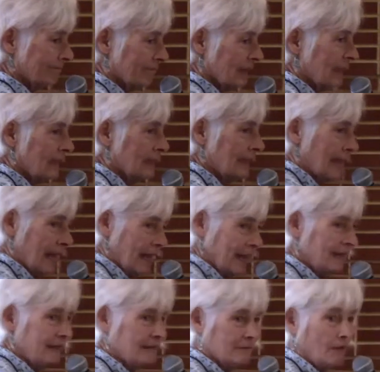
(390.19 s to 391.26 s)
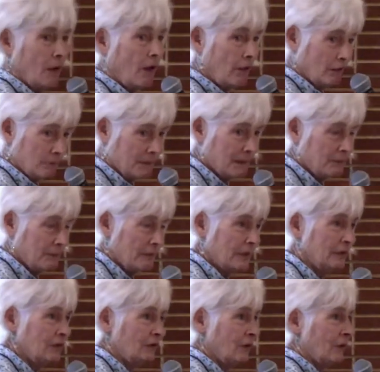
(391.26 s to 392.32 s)
and Elaine and all the people that
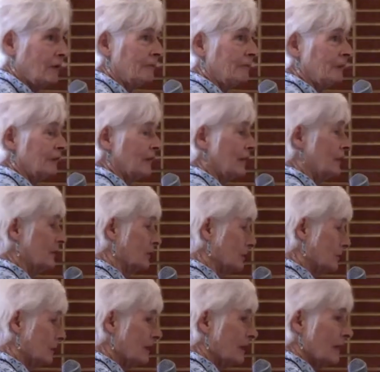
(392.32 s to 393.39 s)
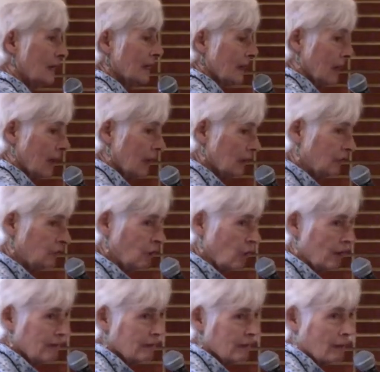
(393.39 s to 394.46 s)
show up for Sunday school. I enjoy
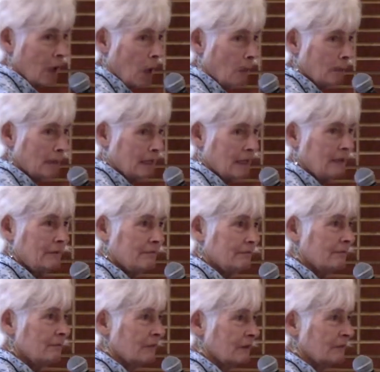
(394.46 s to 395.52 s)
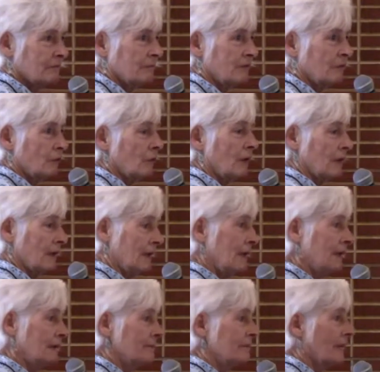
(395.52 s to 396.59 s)
their company thoroughly.
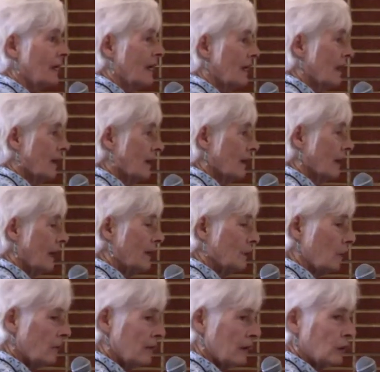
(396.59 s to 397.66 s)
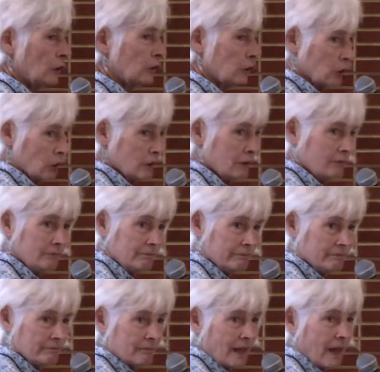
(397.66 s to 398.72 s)
I go there to learn
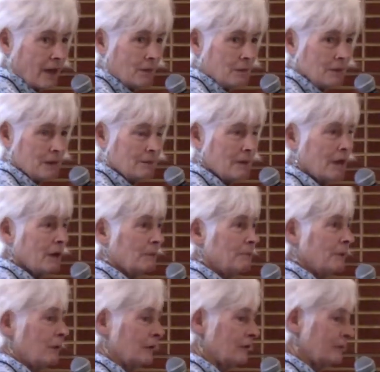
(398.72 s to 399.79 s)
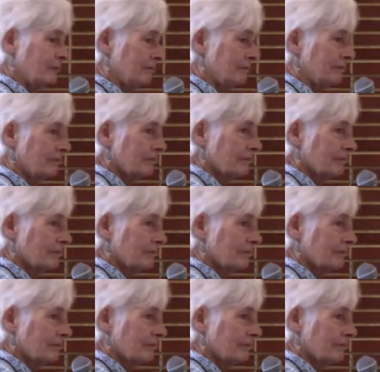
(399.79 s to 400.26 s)
how to be a better person,